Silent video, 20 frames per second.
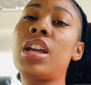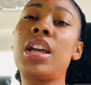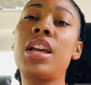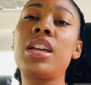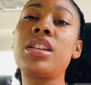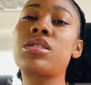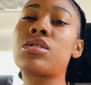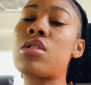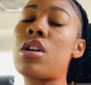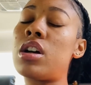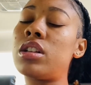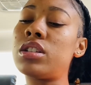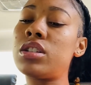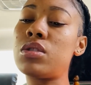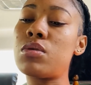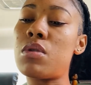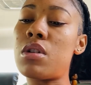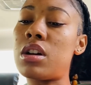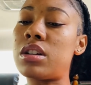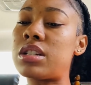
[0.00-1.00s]
He's calling
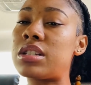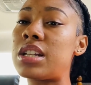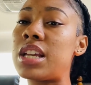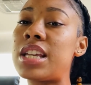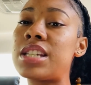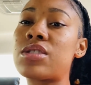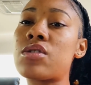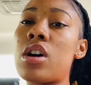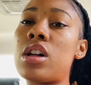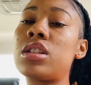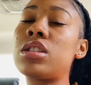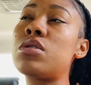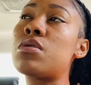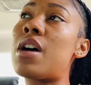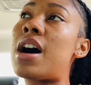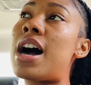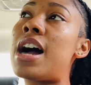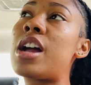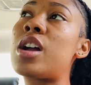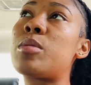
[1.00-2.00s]
you on. He's calling you
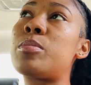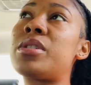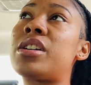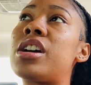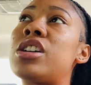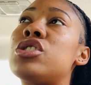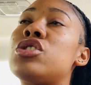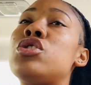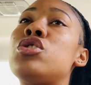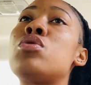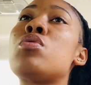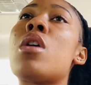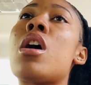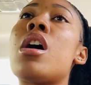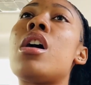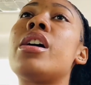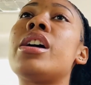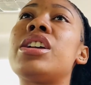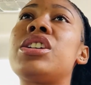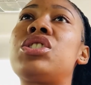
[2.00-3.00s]
higher because you
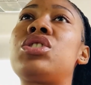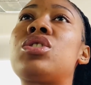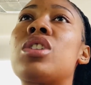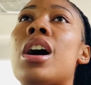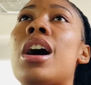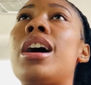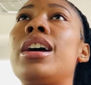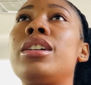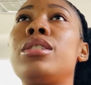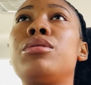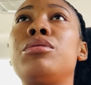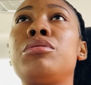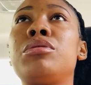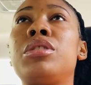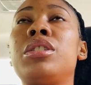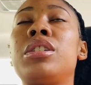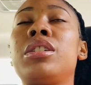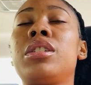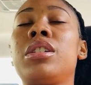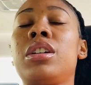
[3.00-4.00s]
are his child.
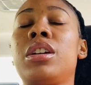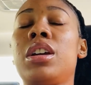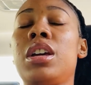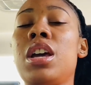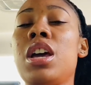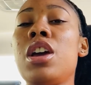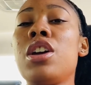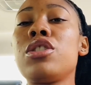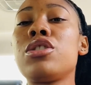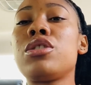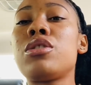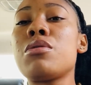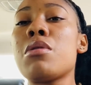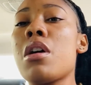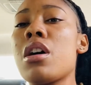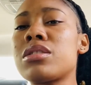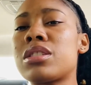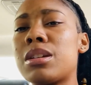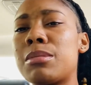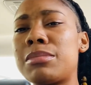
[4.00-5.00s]
You
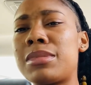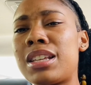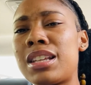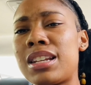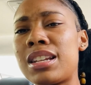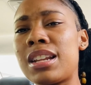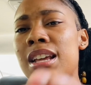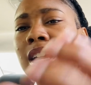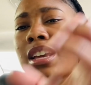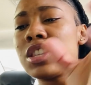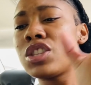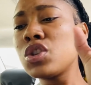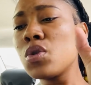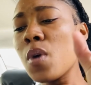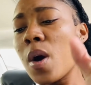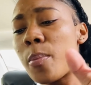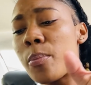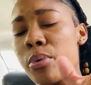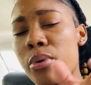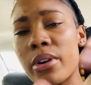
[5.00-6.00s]
are something. You
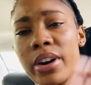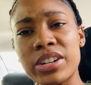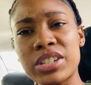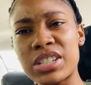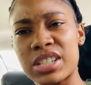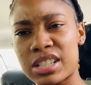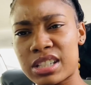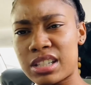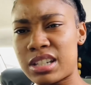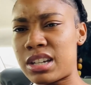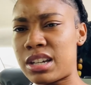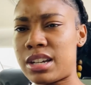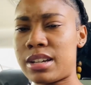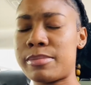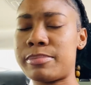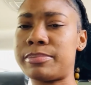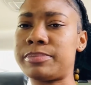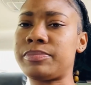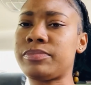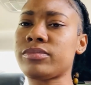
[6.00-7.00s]
are precious to
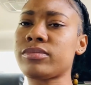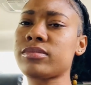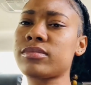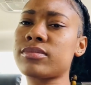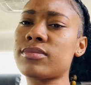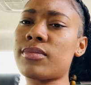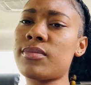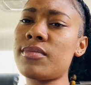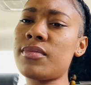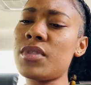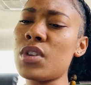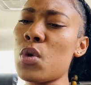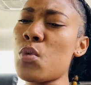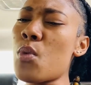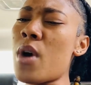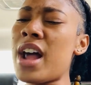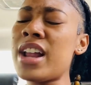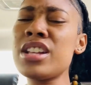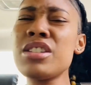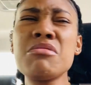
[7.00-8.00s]
him.
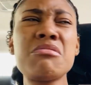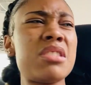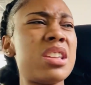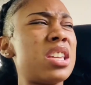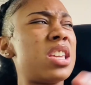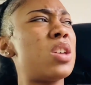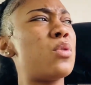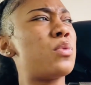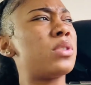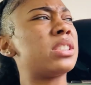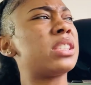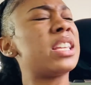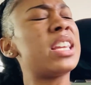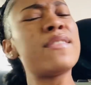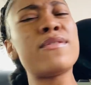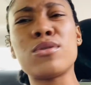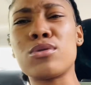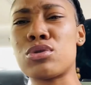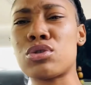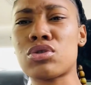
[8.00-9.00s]
Why do you think he will leave
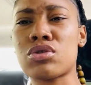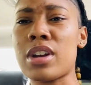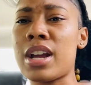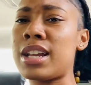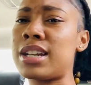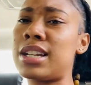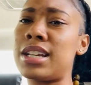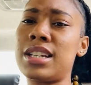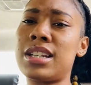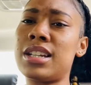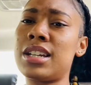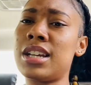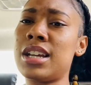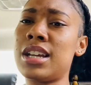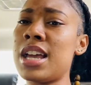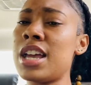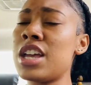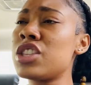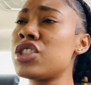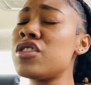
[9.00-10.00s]
you stranded?
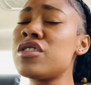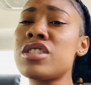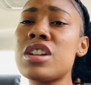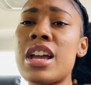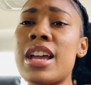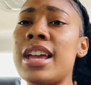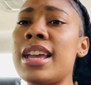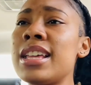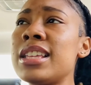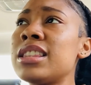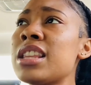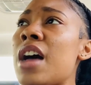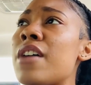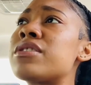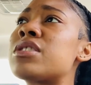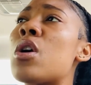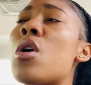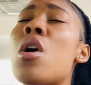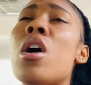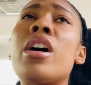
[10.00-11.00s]
He loves
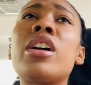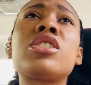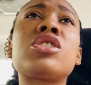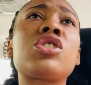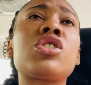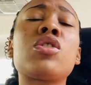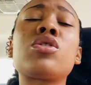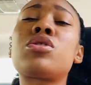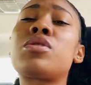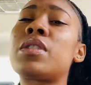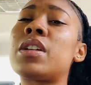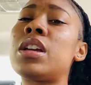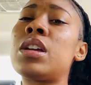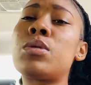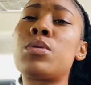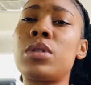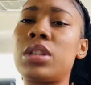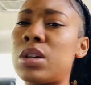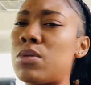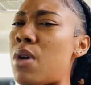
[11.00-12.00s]
all his children
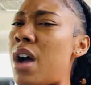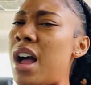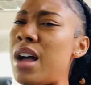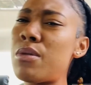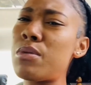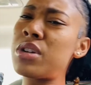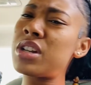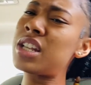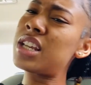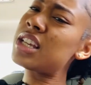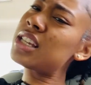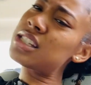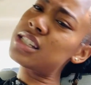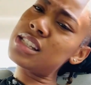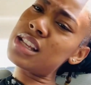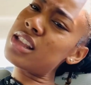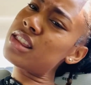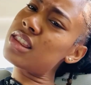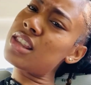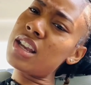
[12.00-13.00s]
equally. Why would he
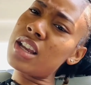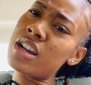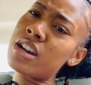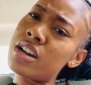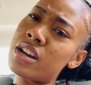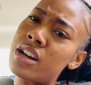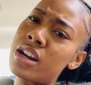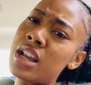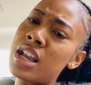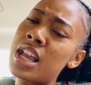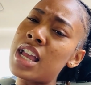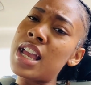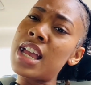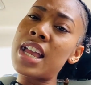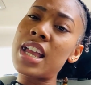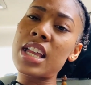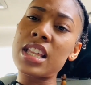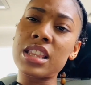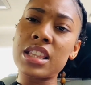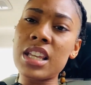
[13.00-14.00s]
sit there
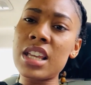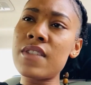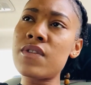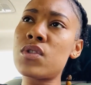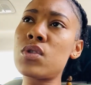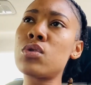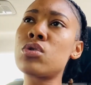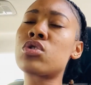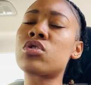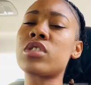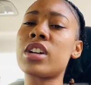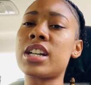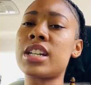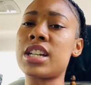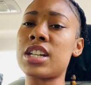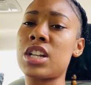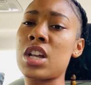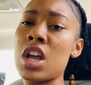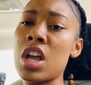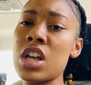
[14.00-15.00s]
and leave you
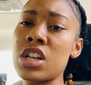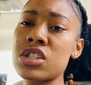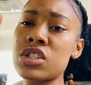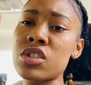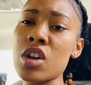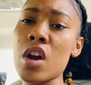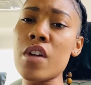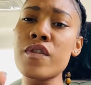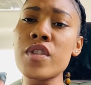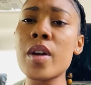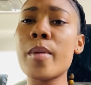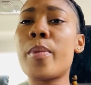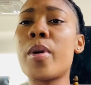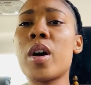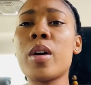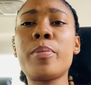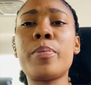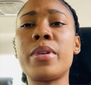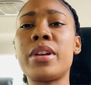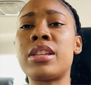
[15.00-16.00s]
stranded? Serve your
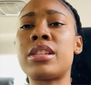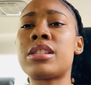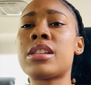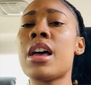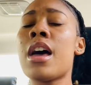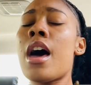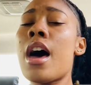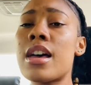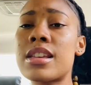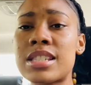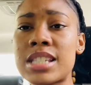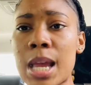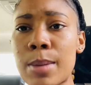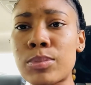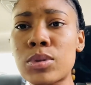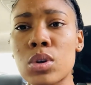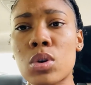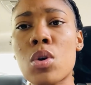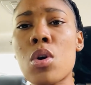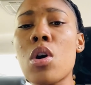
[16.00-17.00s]
purpose. Accept
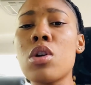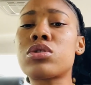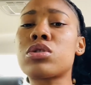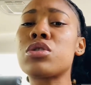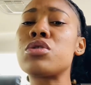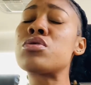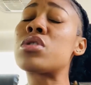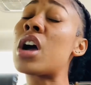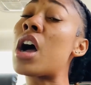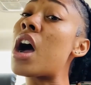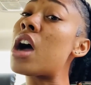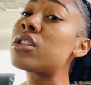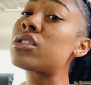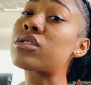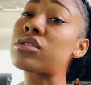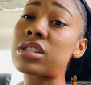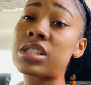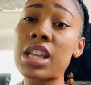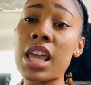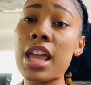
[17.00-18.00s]
the call so you can
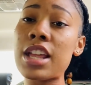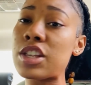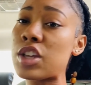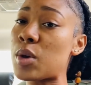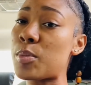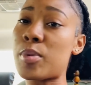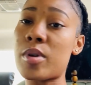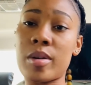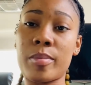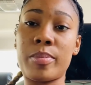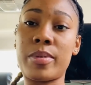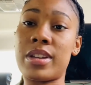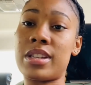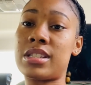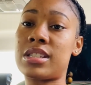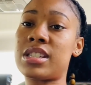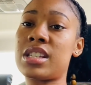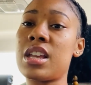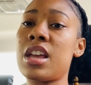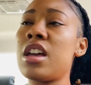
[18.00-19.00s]
understand your
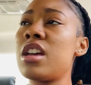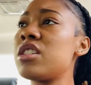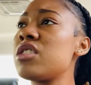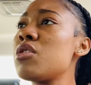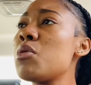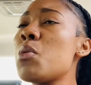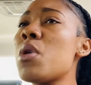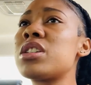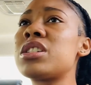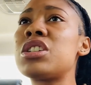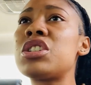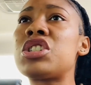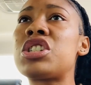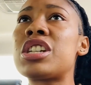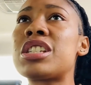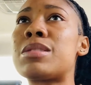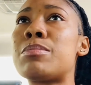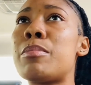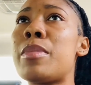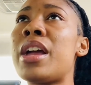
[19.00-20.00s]
purpose. You wasn't
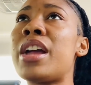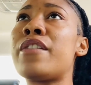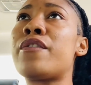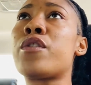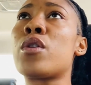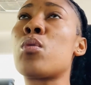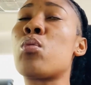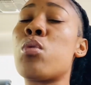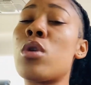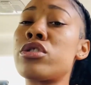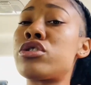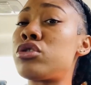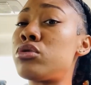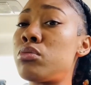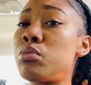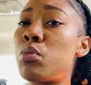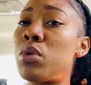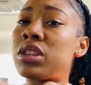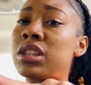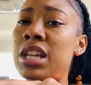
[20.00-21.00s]
just made for
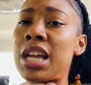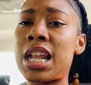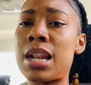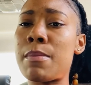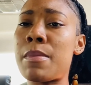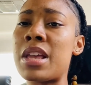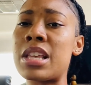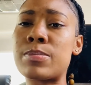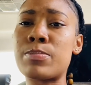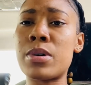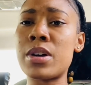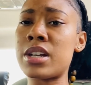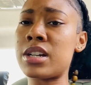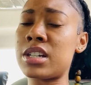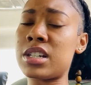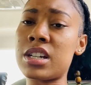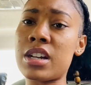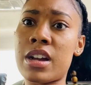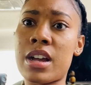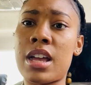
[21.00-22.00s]
what the enemy is putting
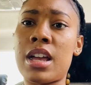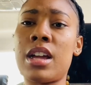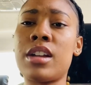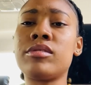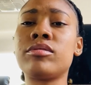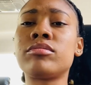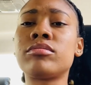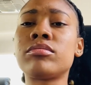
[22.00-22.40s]
in your head.